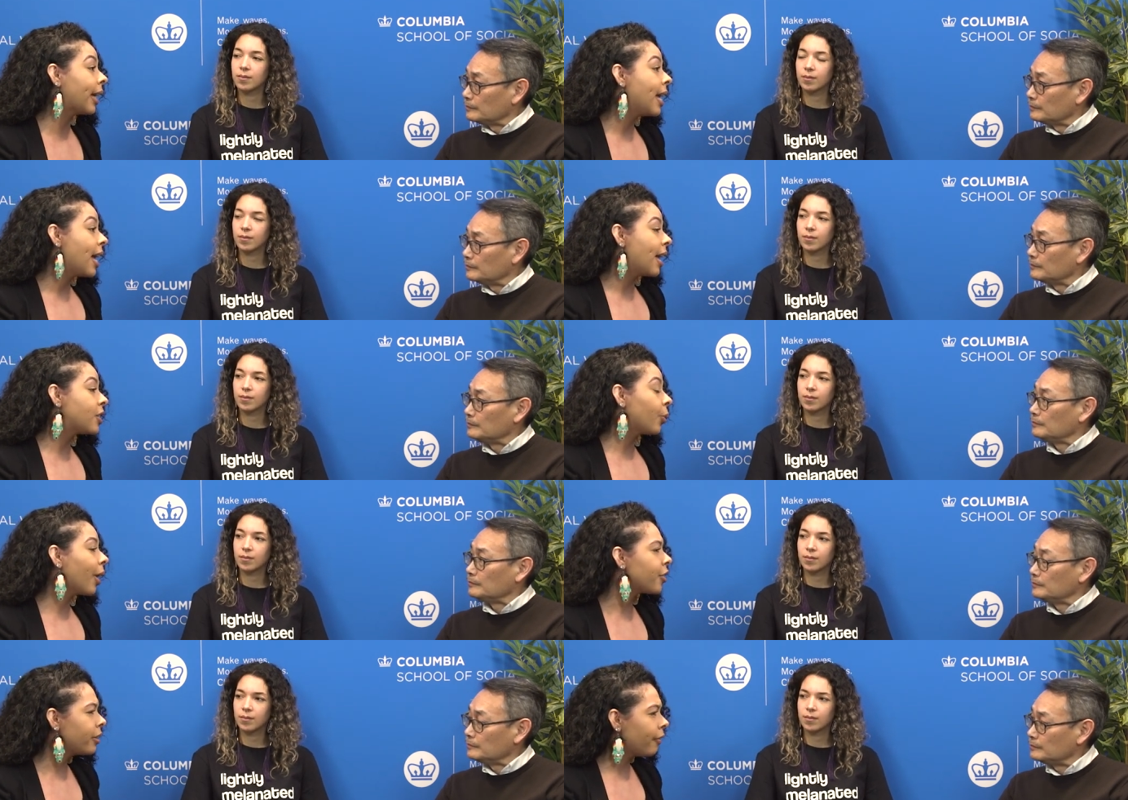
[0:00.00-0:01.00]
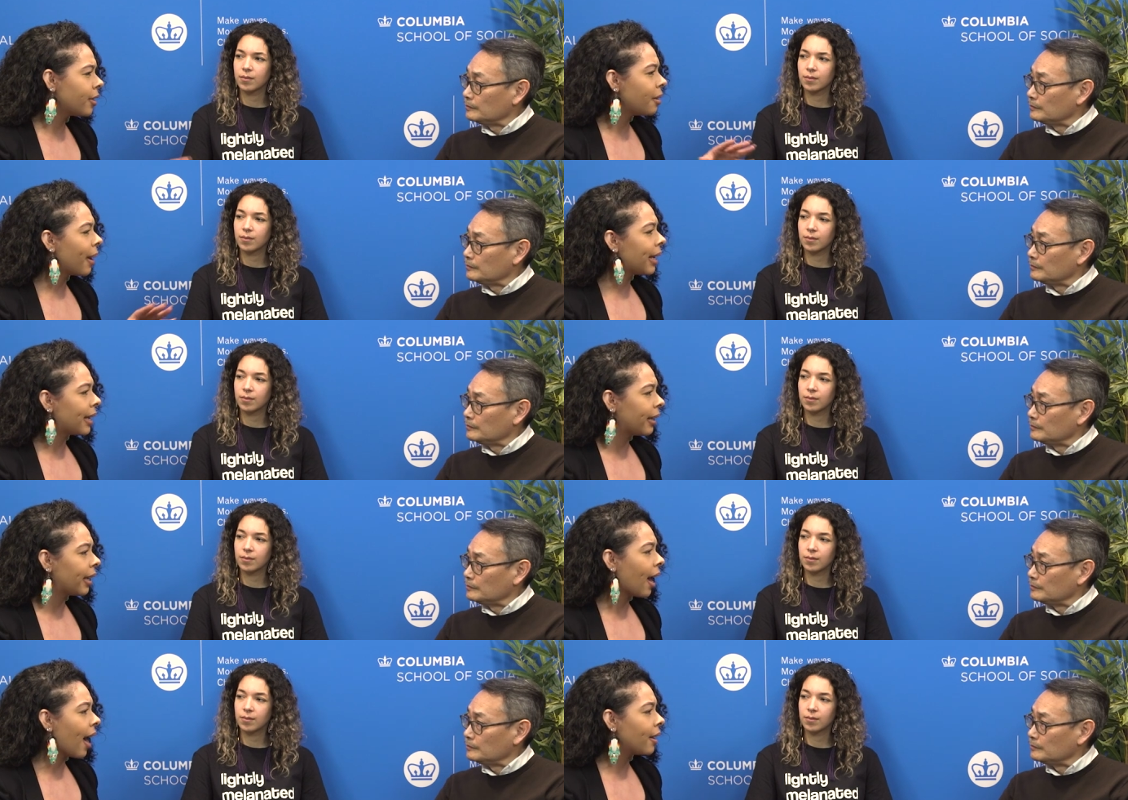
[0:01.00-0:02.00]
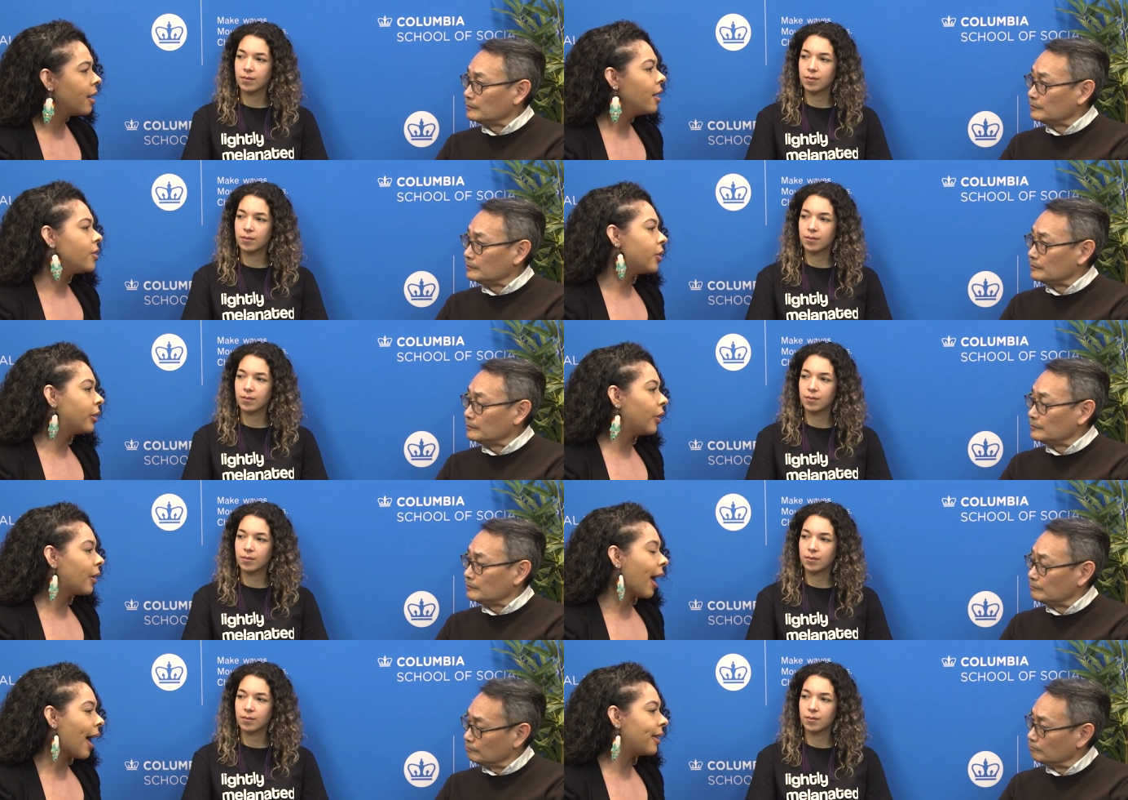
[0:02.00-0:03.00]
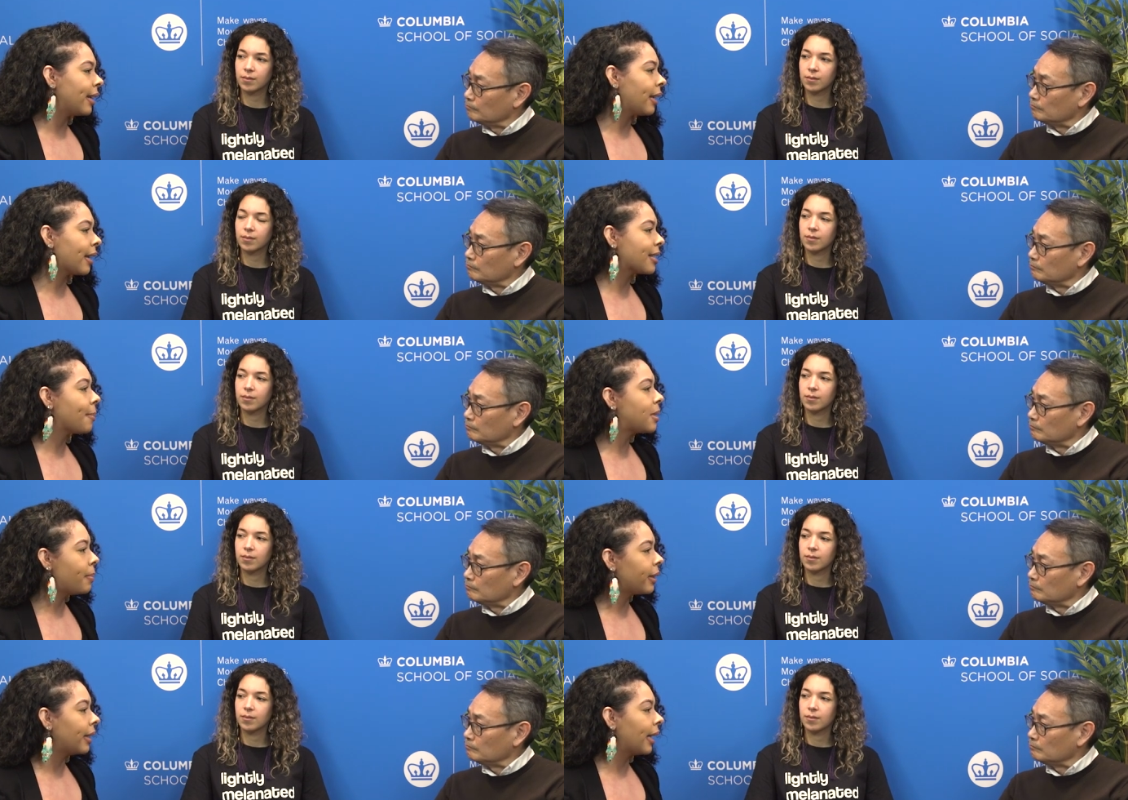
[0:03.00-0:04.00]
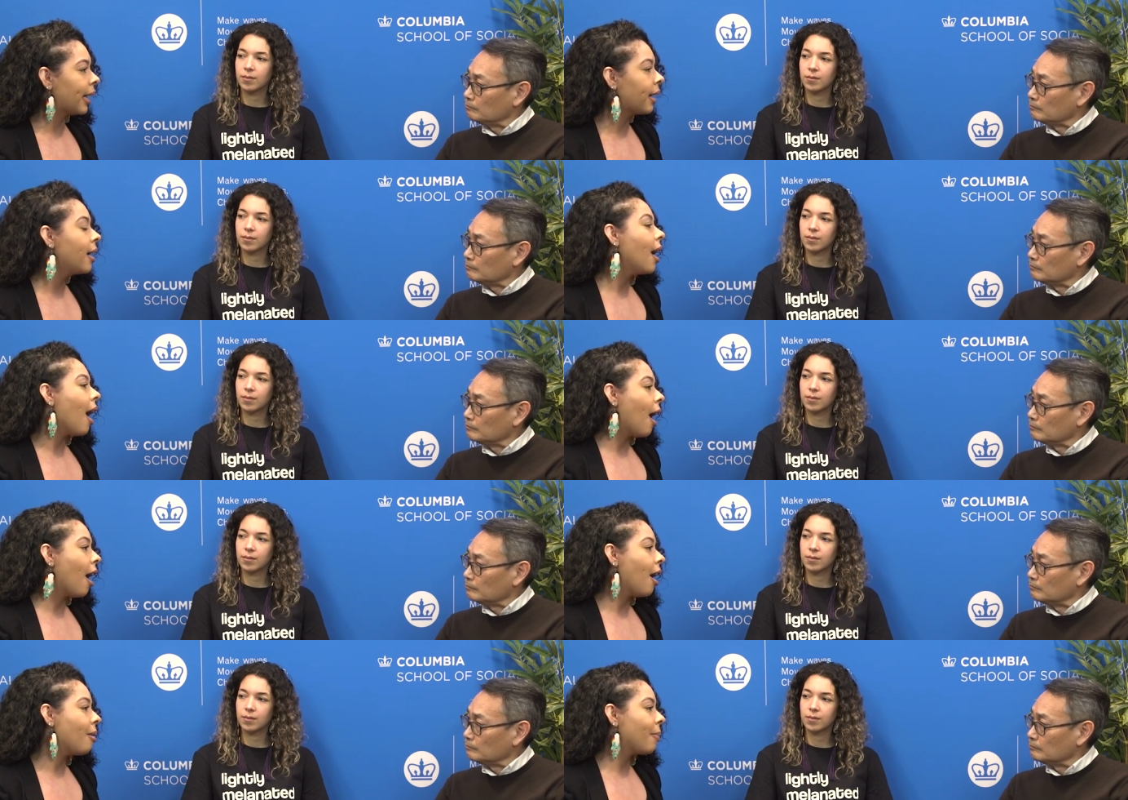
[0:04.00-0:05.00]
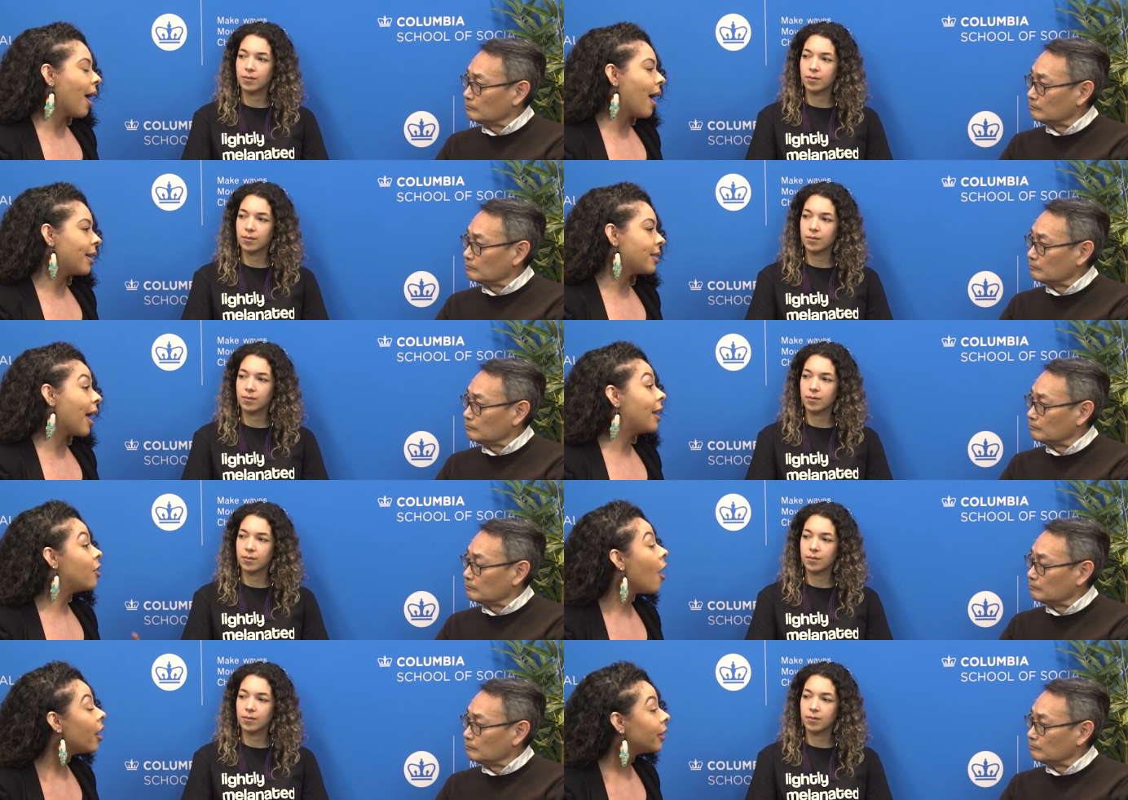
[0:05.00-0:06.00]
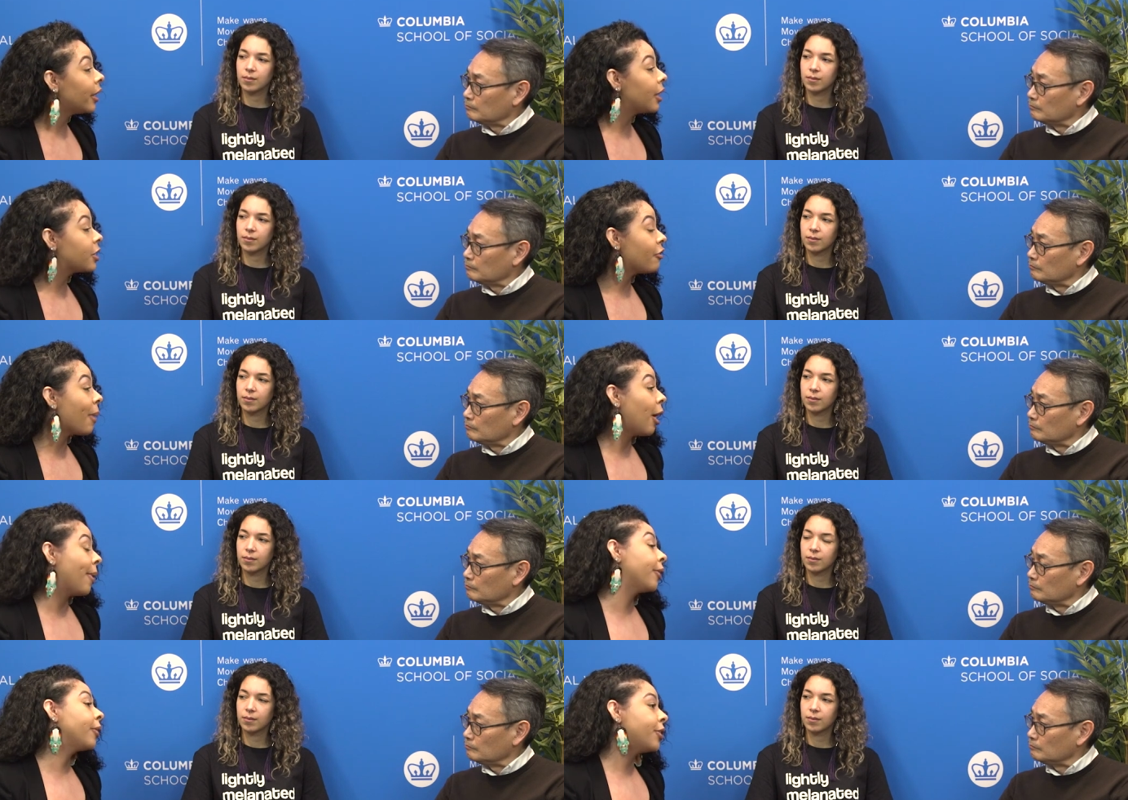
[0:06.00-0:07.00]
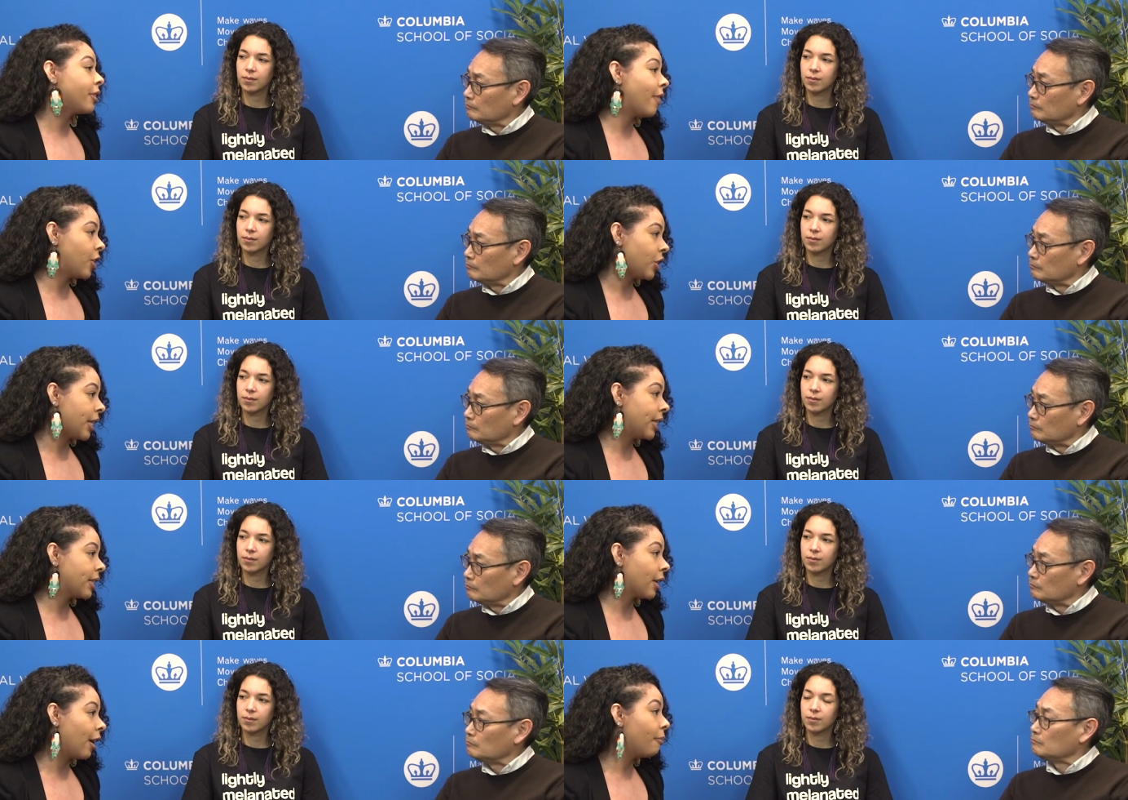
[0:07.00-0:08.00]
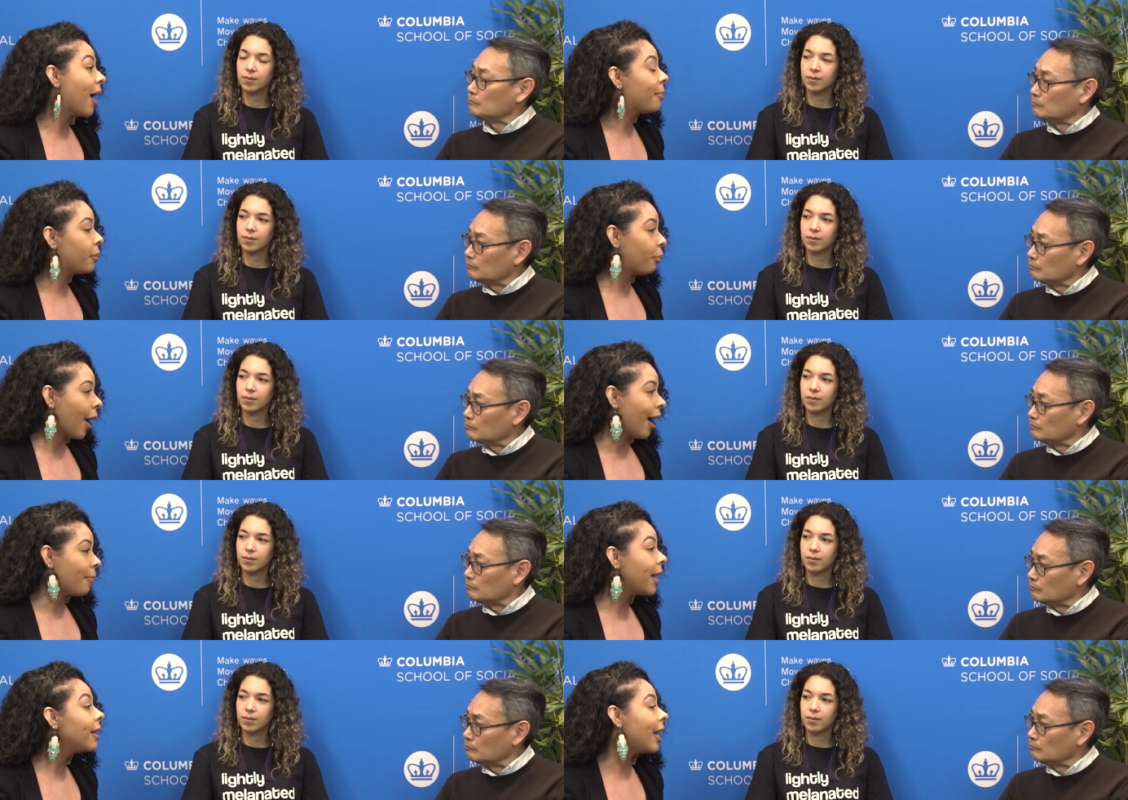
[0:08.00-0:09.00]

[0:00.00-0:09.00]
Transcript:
Speaker 1: mm And so we're actually funded by Gilead to look at the acceptability um, and and knowledge of biomedical interventions, uh, PEP and PrEP, in mm.